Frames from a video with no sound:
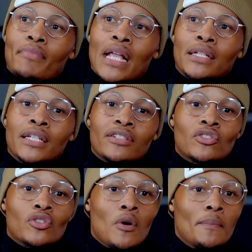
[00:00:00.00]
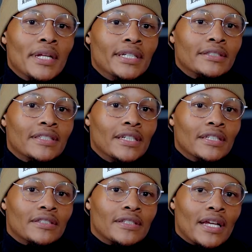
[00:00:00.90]
There's so many
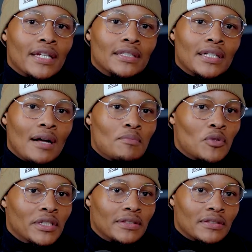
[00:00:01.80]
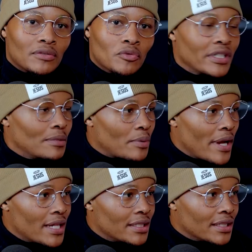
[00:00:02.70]
things that come with
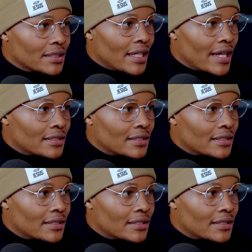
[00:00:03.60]
rebranding that